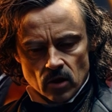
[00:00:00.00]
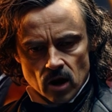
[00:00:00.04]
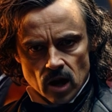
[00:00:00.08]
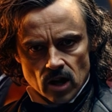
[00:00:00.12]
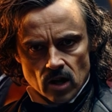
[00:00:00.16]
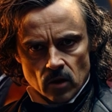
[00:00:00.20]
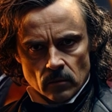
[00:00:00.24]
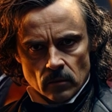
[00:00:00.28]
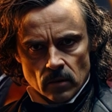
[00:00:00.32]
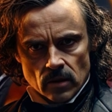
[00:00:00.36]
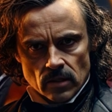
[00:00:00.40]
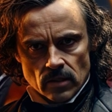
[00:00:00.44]

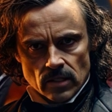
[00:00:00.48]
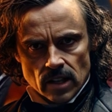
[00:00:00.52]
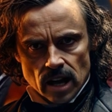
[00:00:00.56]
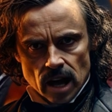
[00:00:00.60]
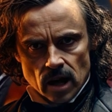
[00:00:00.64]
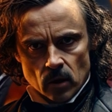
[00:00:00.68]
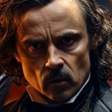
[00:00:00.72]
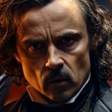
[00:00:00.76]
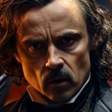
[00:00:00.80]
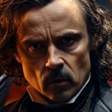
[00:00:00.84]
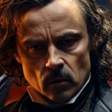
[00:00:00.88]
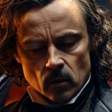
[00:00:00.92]
judgment
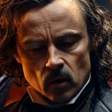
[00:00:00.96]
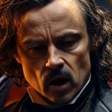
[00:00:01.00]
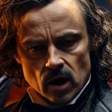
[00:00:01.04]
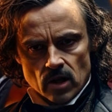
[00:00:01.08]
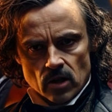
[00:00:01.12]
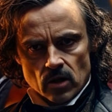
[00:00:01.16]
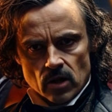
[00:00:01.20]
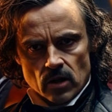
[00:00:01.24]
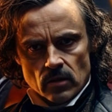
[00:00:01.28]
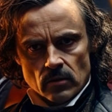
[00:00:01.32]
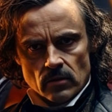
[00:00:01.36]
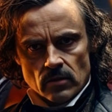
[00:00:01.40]
and
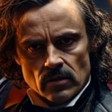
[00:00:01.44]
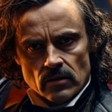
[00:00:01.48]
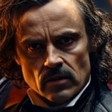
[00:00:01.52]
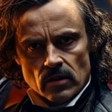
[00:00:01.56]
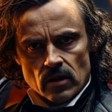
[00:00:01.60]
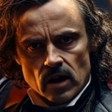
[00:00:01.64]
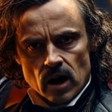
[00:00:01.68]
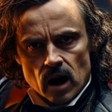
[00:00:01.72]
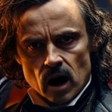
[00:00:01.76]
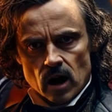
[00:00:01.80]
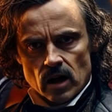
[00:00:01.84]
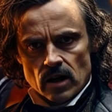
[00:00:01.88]

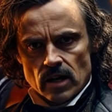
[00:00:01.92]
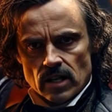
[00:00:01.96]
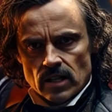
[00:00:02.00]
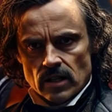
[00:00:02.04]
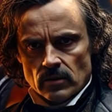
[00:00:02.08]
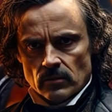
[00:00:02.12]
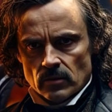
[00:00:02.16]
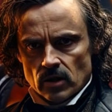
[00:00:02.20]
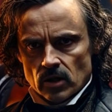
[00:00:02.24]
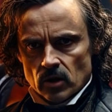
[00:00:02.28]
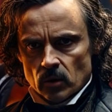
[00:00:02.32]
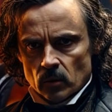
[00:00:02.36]
repression on
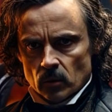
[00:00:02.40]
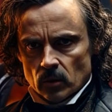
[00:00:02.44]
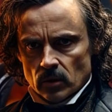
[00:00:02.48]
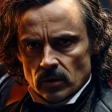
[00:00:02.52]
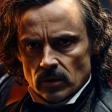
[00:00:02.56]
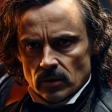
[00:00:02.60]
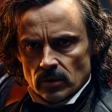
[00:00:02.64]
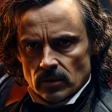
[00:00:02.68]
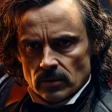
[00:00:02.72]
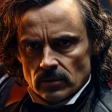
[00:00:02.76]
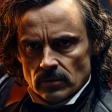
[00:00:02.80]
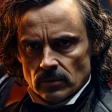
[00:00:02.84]

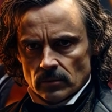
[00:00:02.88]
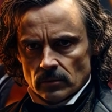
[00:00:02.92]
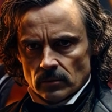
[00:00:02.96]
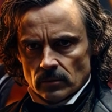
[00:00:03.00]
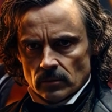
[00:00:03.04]
individuals.